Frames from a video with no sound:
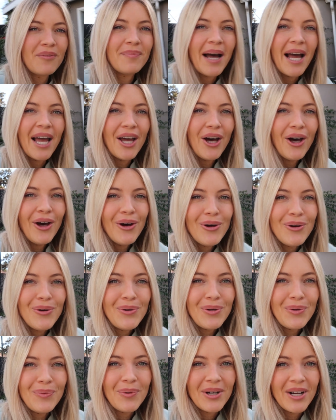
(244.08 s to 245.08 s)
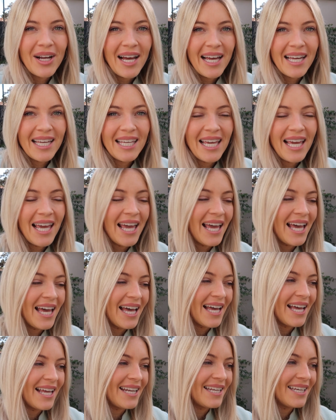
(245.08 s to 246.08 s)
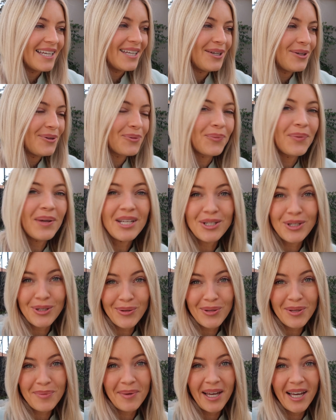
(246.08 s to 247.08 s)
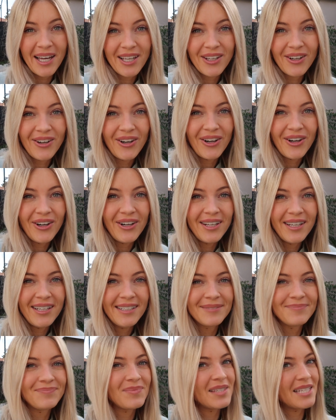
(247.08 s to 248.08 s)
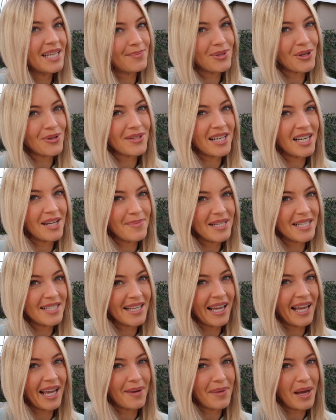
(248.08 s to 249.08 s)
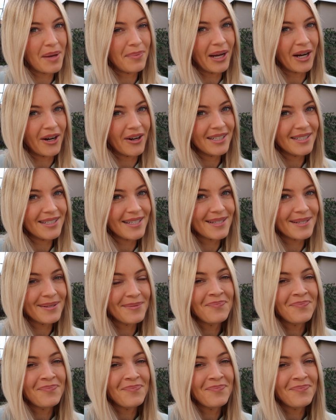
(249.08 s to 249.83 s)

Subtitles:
of my own where I can redo the backyard, Tiptoe's gonna be staying at my parents'.